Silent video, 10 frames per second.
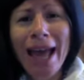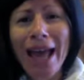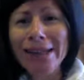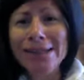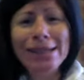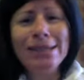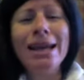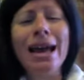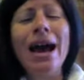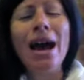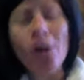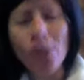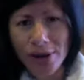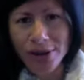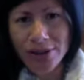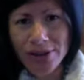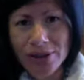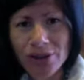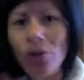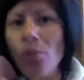and it's going to take hours
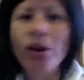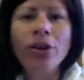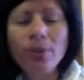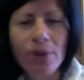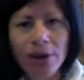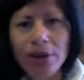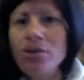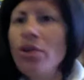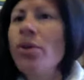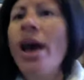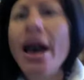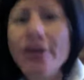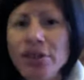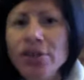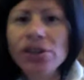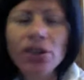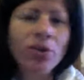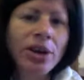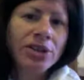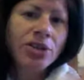to work through, and you know you have to because
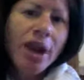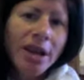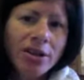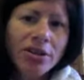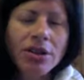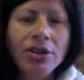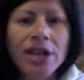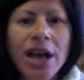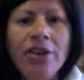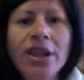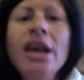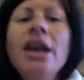otherwise your credit could go down